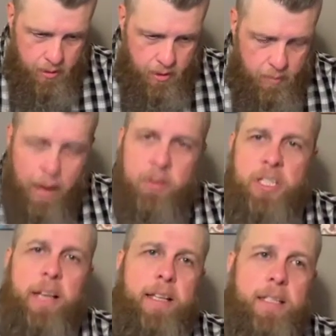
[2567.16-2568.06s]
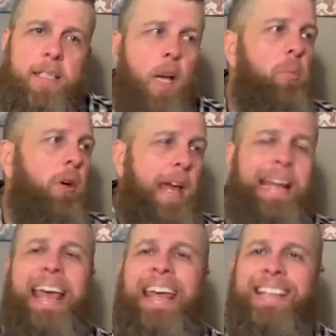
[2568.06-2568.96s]
the Bible said that supper had
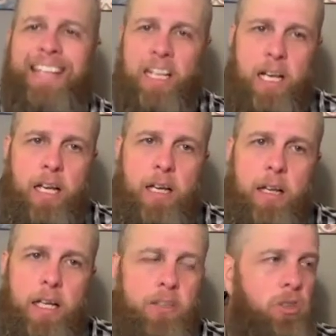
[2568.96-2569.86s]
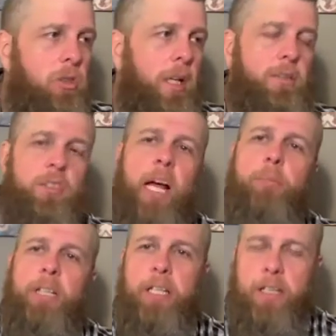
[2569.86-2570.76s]
ended. They stopped
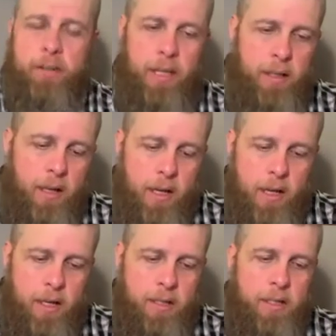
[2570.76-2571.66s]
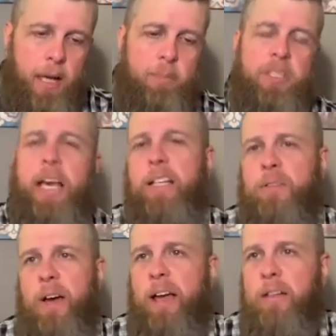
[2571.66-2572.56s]
eating. They stopped
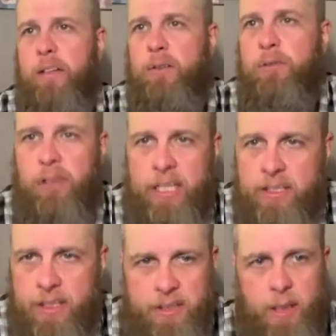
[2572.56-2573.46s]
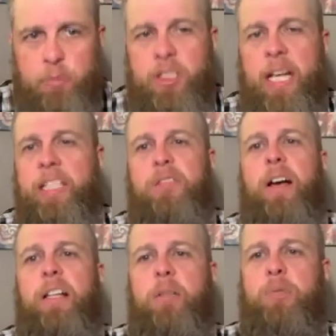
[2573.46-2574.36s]
satisfying their flesh. They stopped
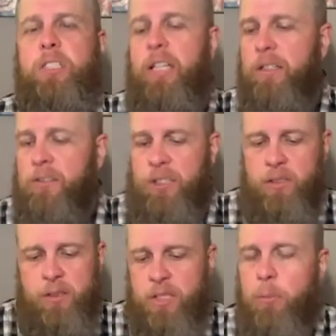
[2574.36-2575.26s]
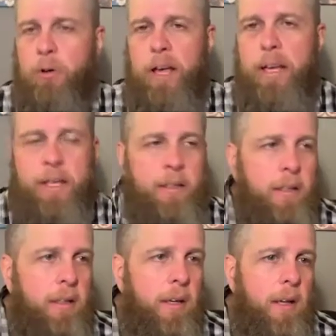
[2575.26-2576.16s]
satisfying themselves, and supper had
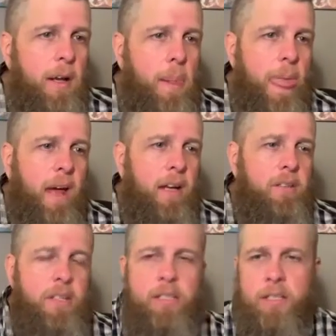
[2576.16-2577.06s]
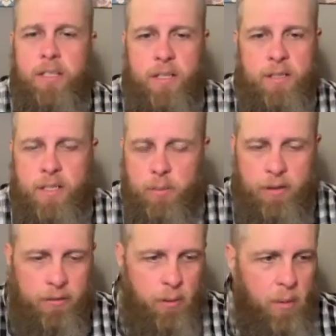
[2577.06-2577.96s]
ended. And Jesus does something
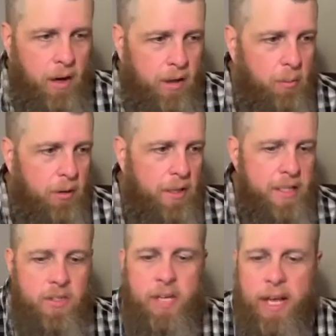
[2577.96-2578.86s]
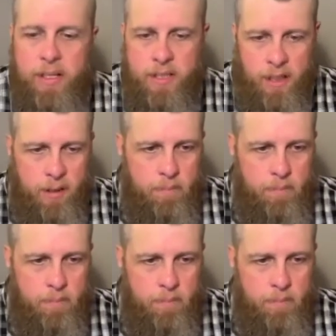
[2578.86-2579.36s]
remarkable. He stands up,